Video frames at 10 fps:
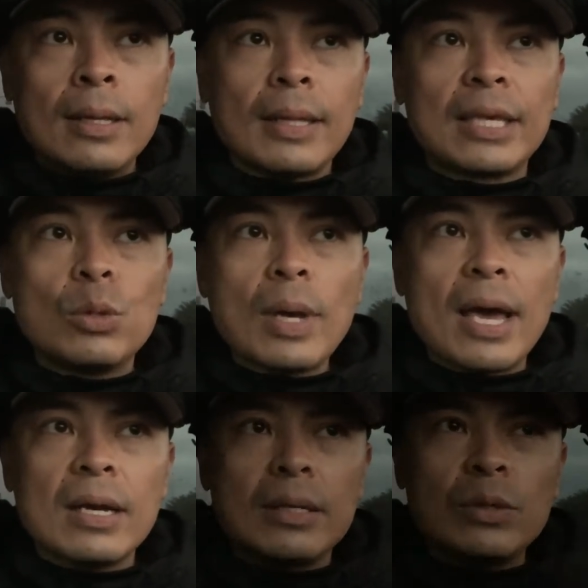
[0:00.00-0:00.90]
like you
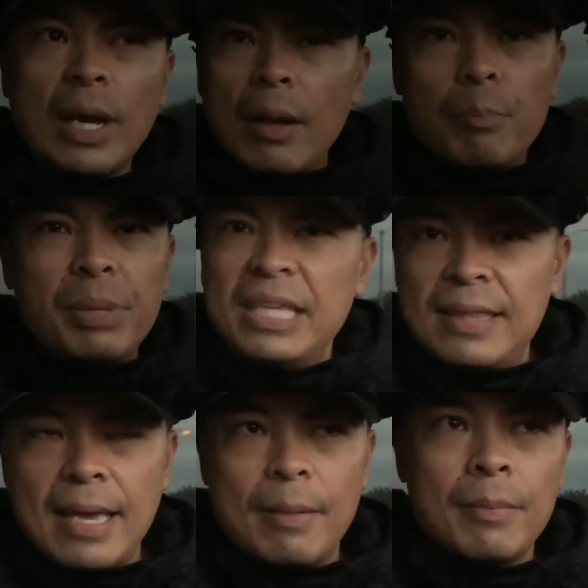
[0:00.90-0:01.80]
gotta
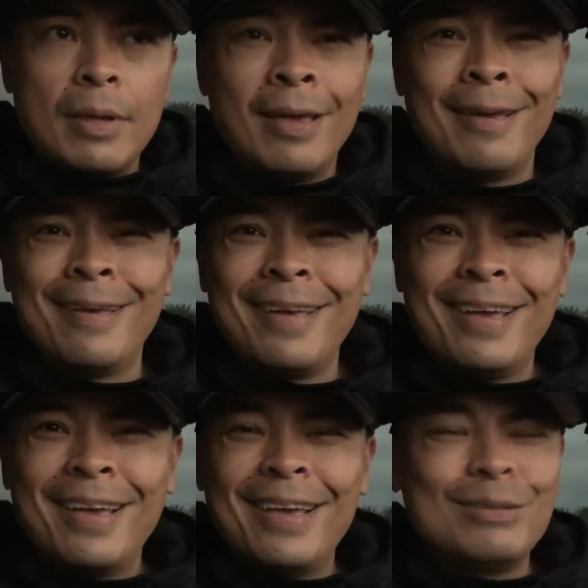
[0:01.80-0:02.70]
beat them.
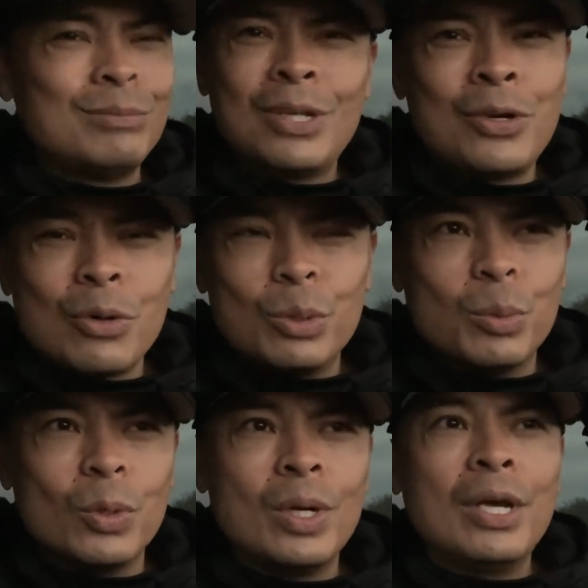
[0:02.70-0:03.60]
no boo boo,